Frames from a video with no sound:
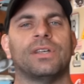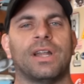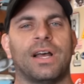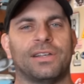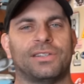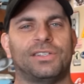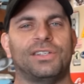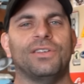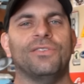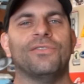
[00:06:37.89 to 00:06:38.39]
and
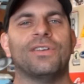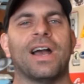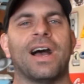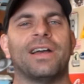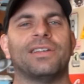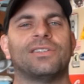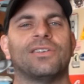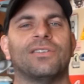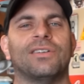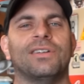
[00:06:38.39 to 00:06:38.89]
I'll see you
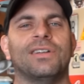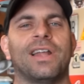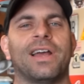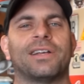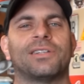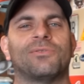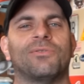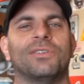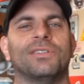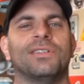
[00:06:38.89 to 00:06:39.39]
guys on the
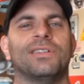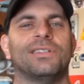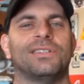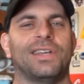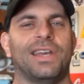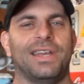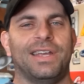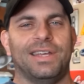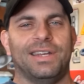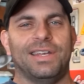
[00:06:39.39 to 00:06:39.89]
next one.
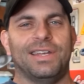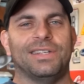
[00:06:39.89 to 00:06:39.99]
Take it